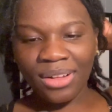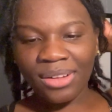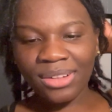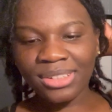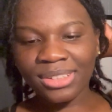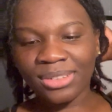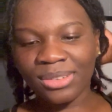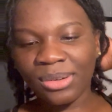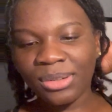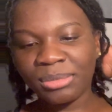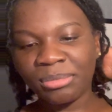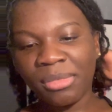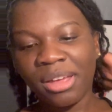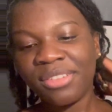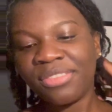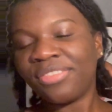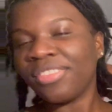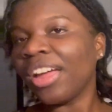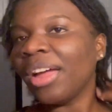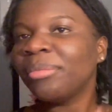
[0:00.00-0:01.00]
Oh Lord, my
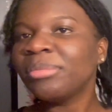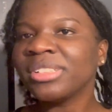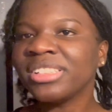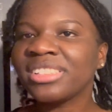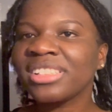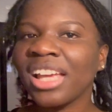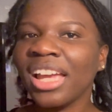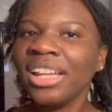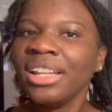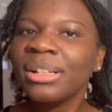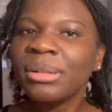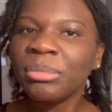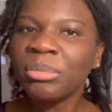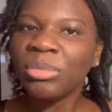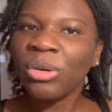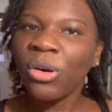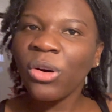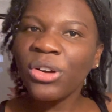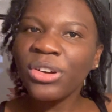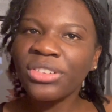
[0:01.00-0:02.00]
family's kind of
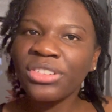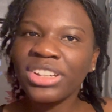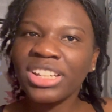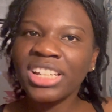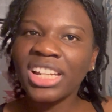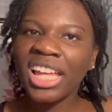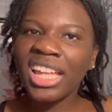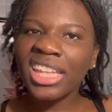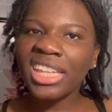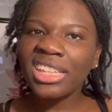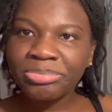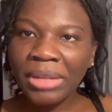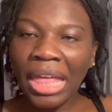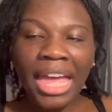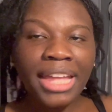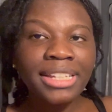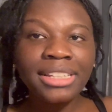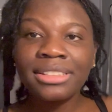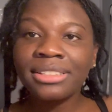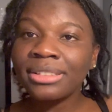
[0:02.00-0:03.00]
boring. Like,
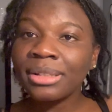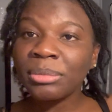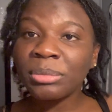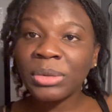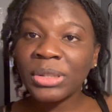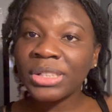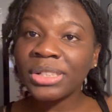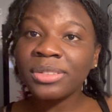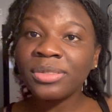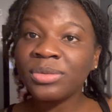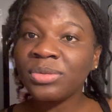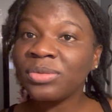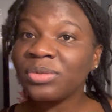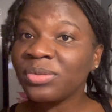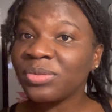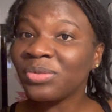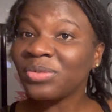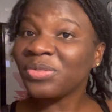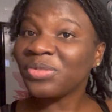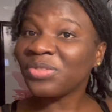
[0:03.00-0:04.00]
I need some good
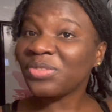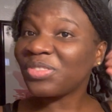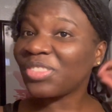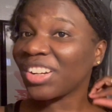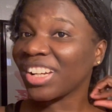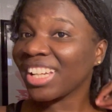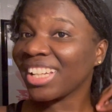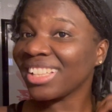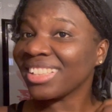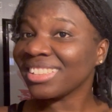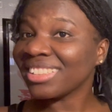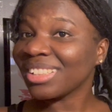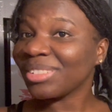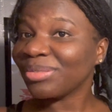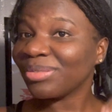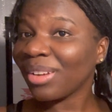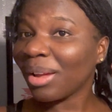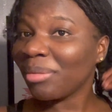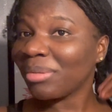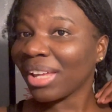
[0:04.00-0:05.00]
friends and
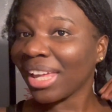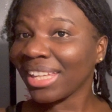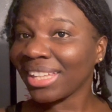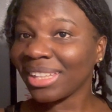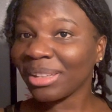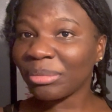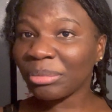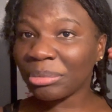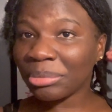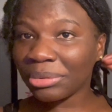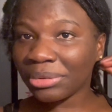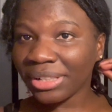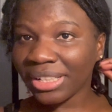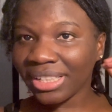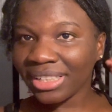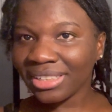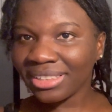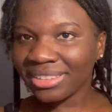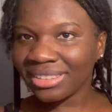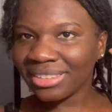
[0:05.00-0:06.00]
family I can
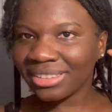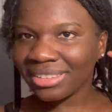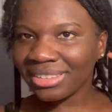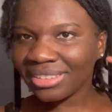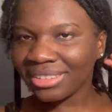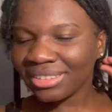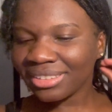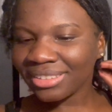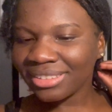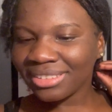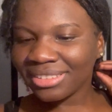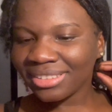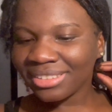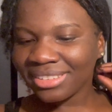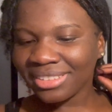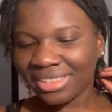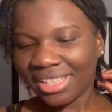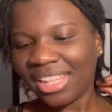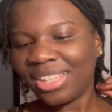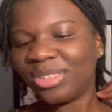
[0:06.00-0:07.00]
prank, because
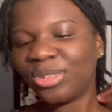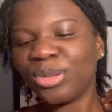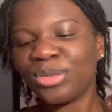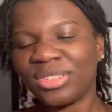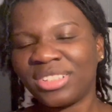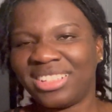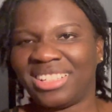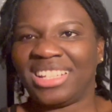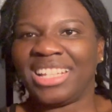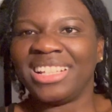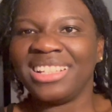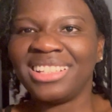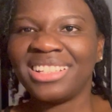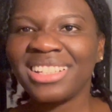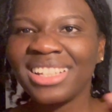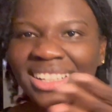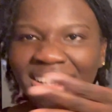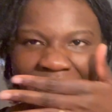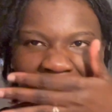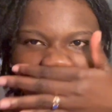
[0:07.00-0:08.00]
they so
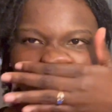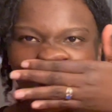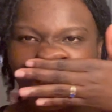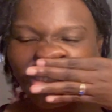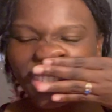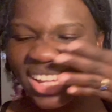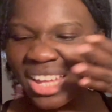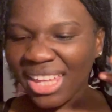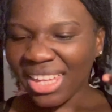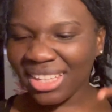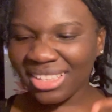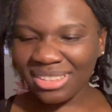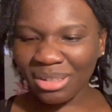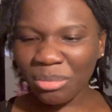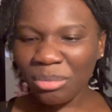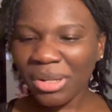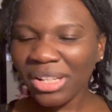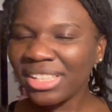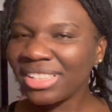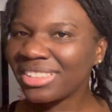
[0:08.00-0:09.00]
sensitive. Like,
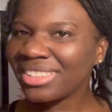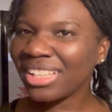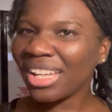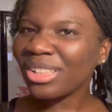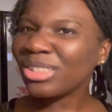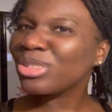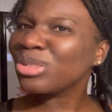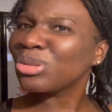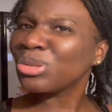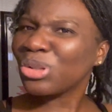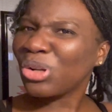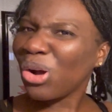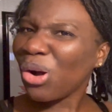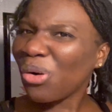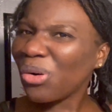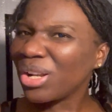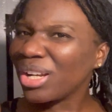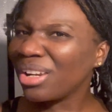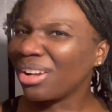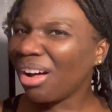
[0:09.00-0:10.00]
somebody texts you, go
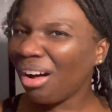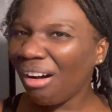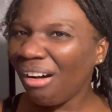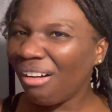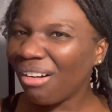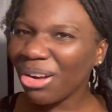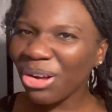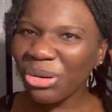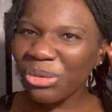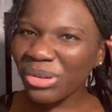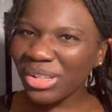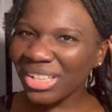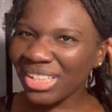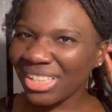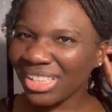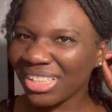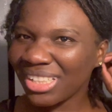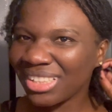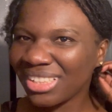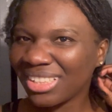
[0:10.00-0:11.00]
along with
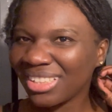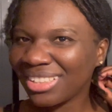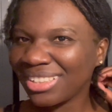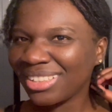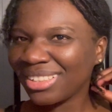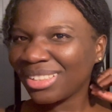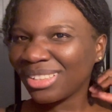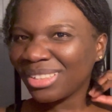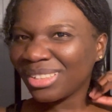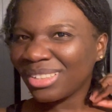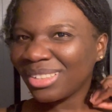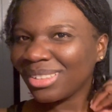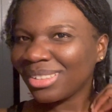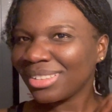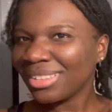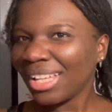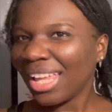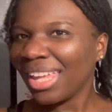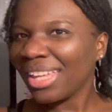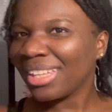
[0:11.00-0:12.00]
it.
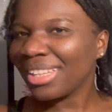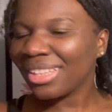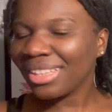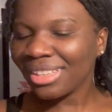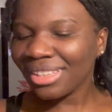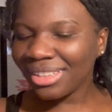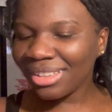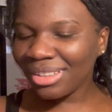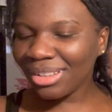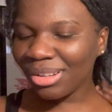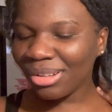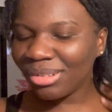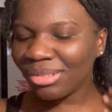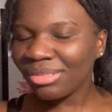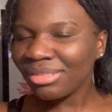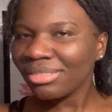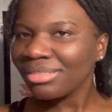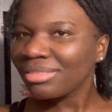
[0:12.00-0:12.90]
Like, you know?